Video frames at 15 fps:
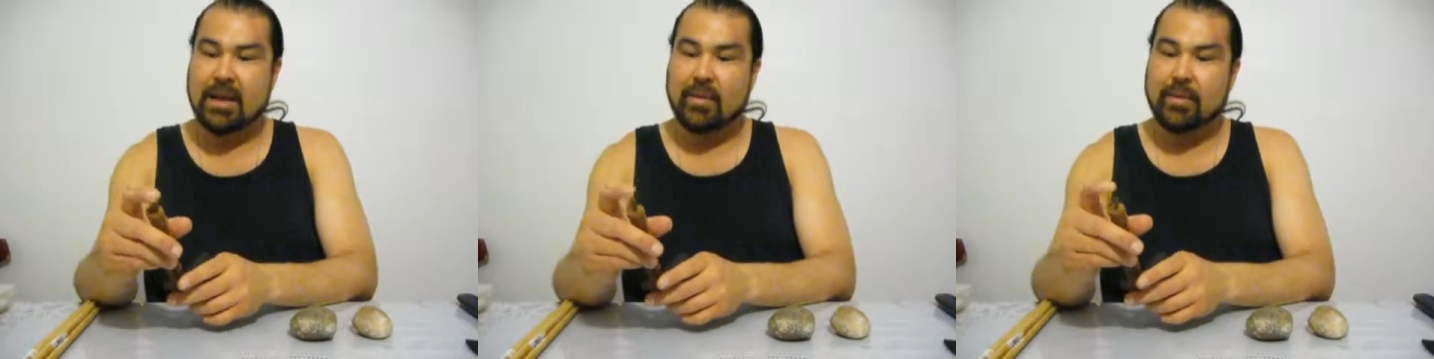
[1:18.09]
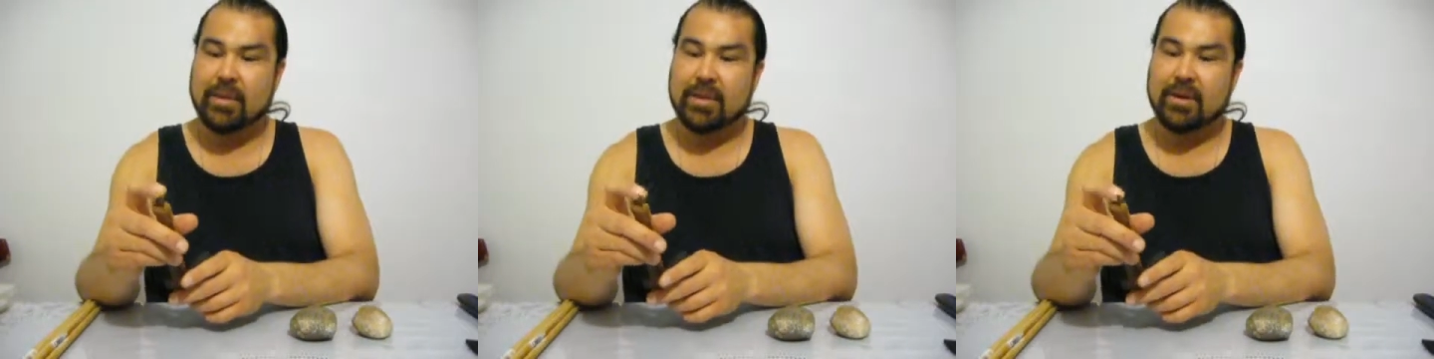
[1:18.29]

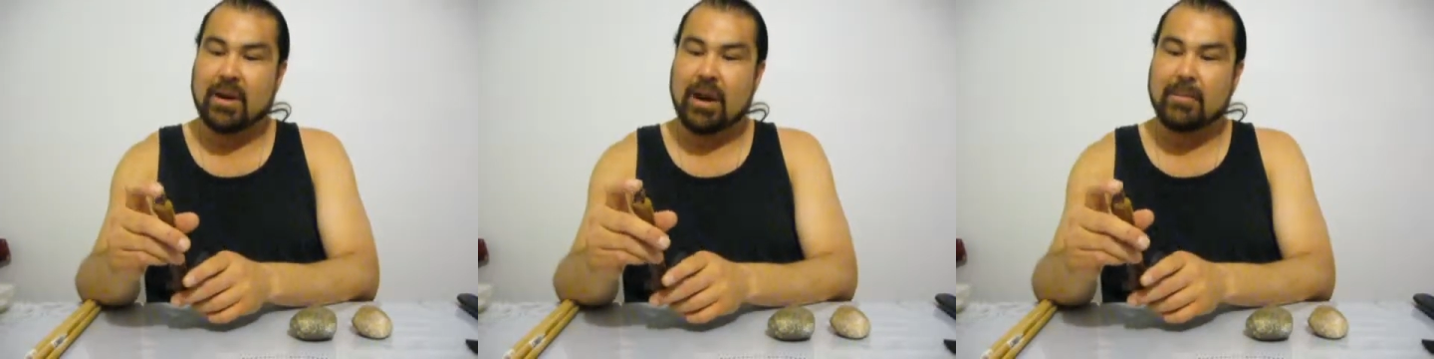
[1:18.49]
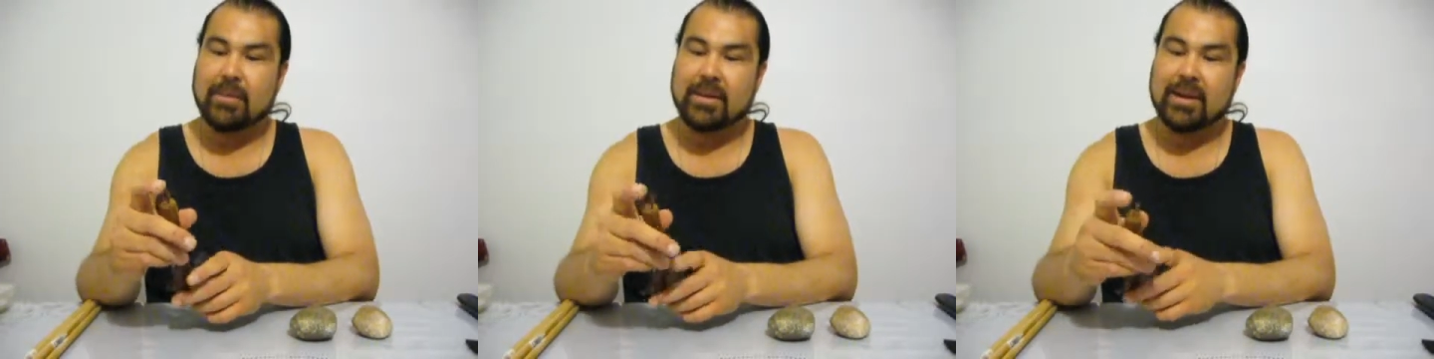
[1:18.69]
with a
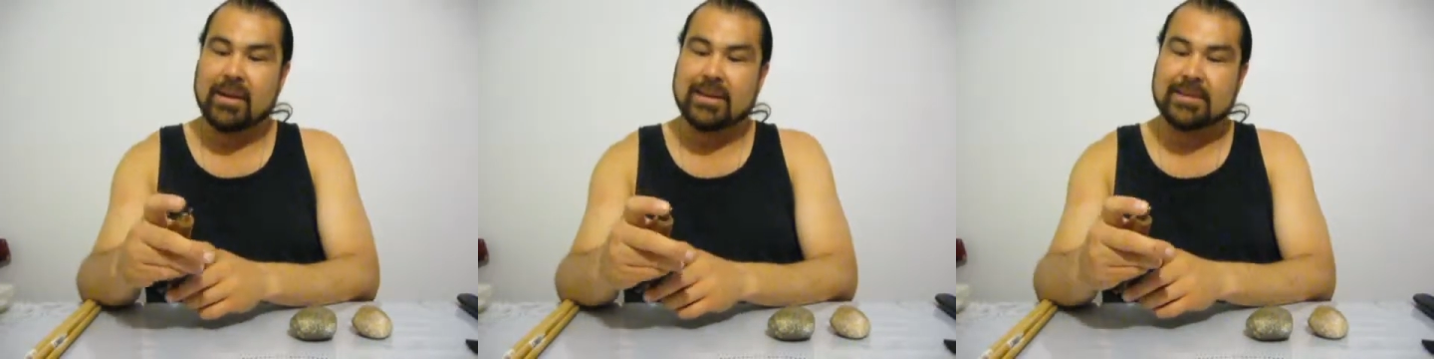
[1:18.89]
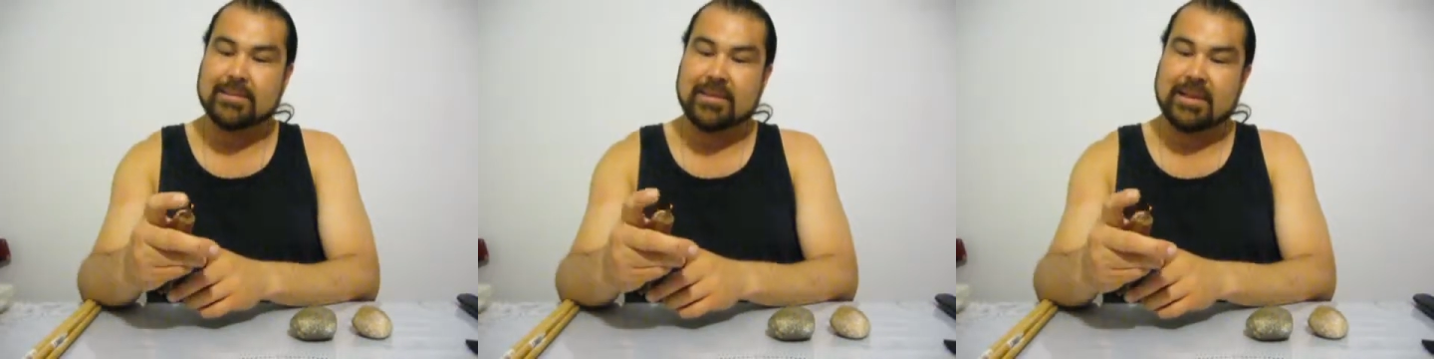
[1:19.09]
copper
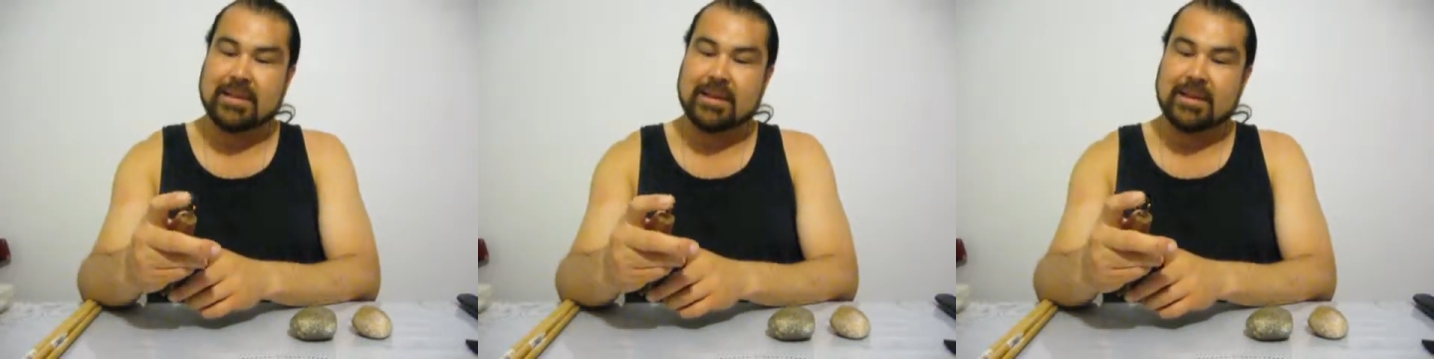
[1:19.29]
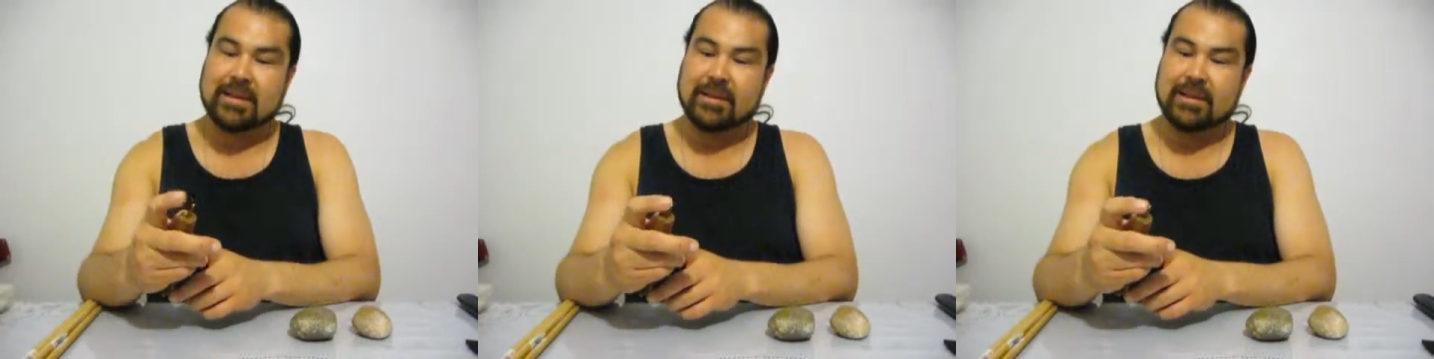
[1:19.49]
nail that's
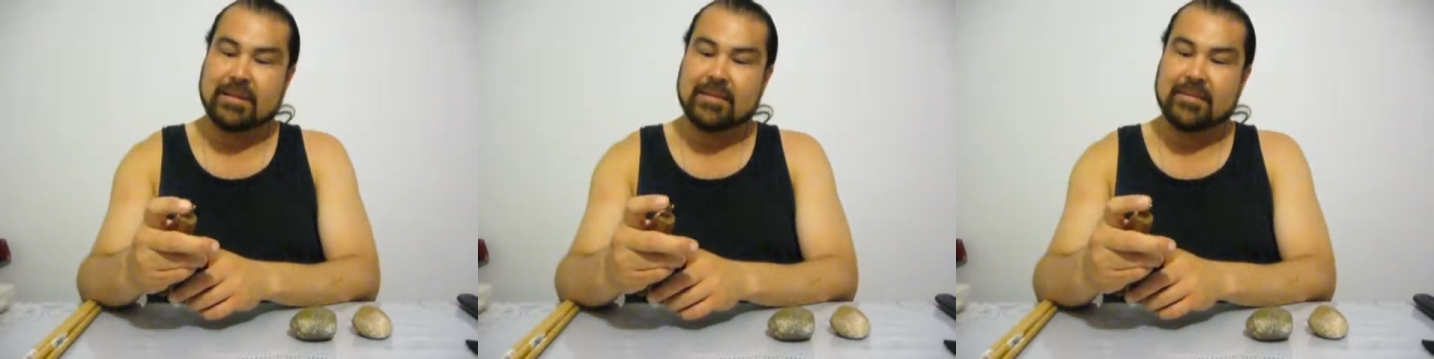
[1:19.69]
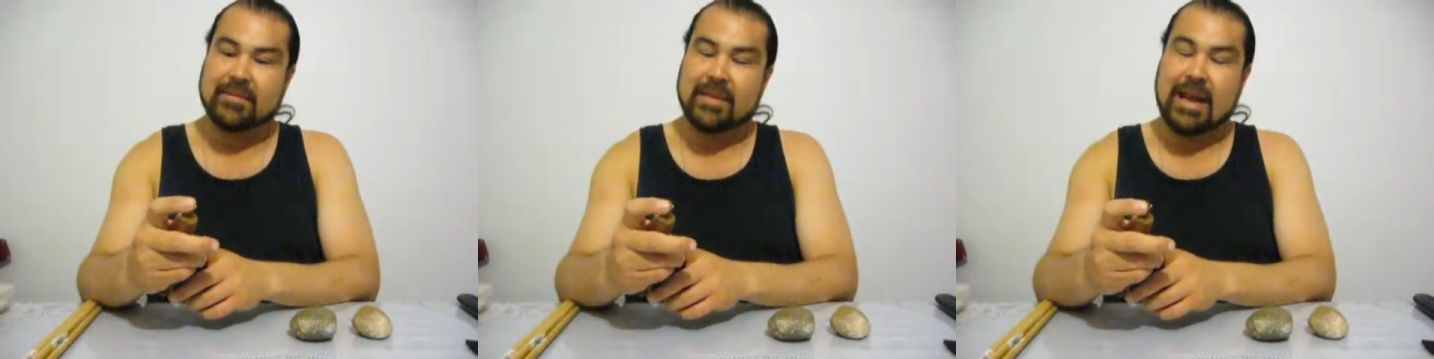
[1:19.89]
been
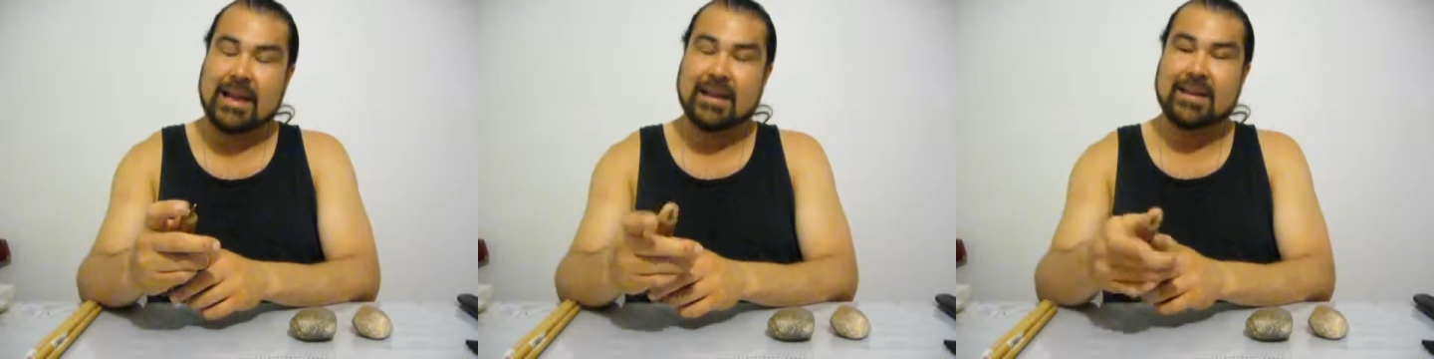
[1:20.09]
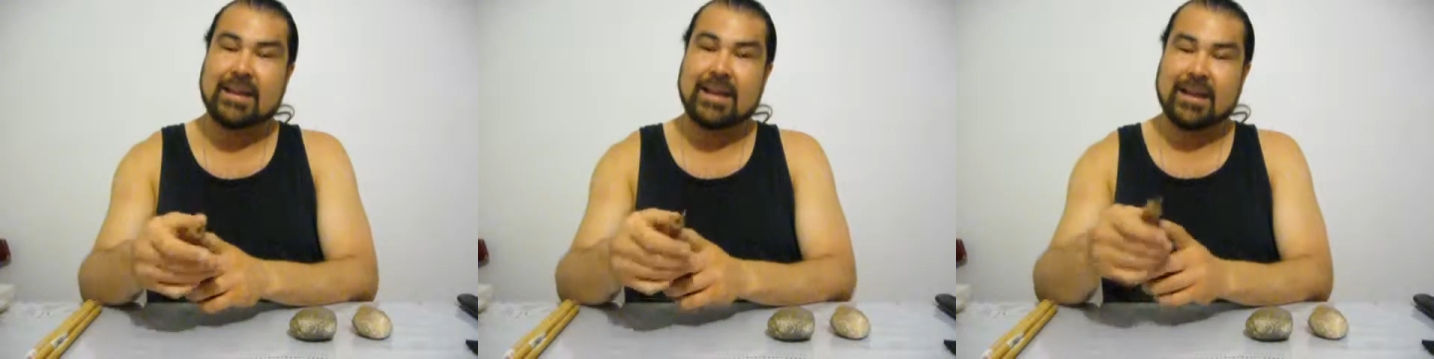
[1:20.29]

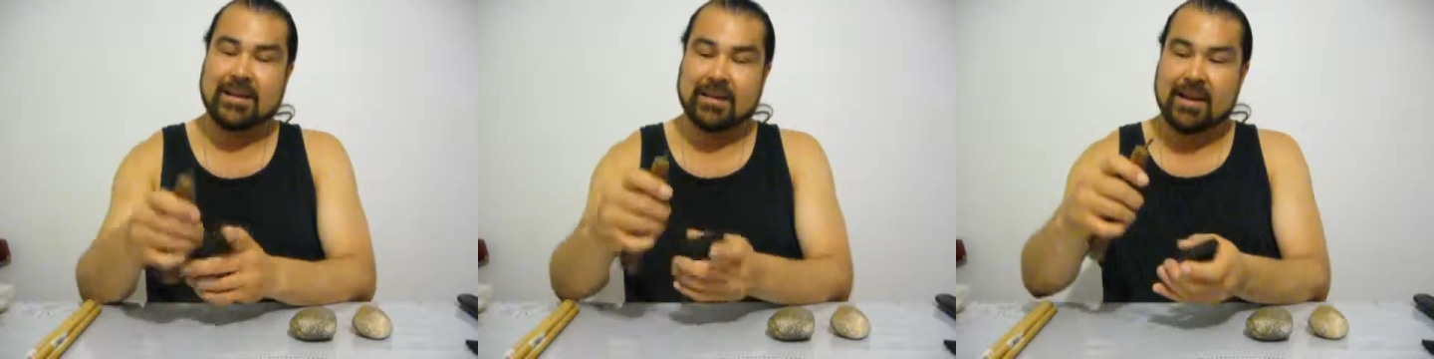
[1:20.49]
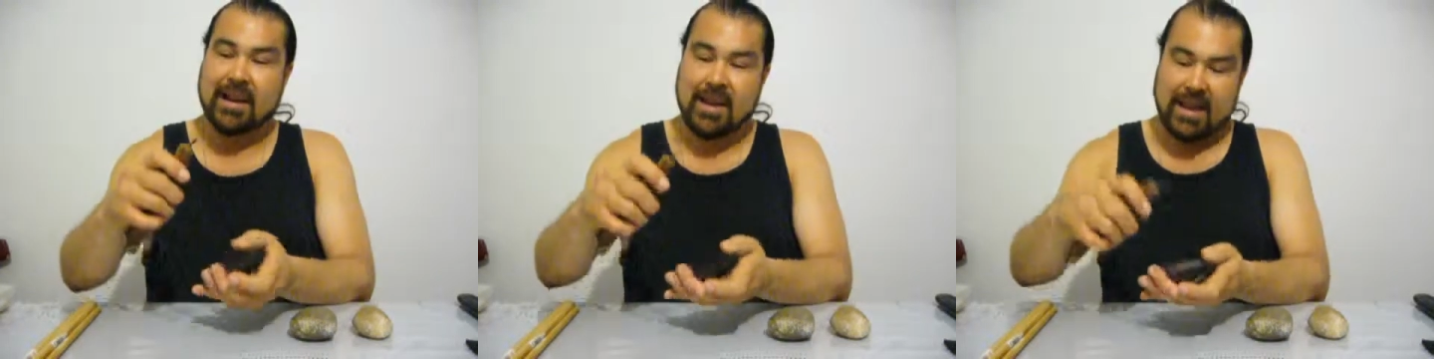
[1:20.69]
flattened
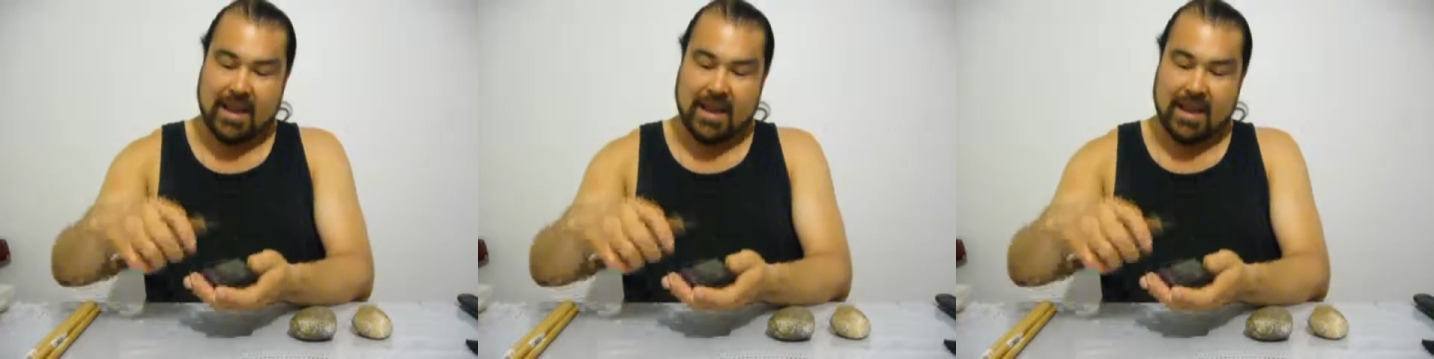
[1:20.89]
down,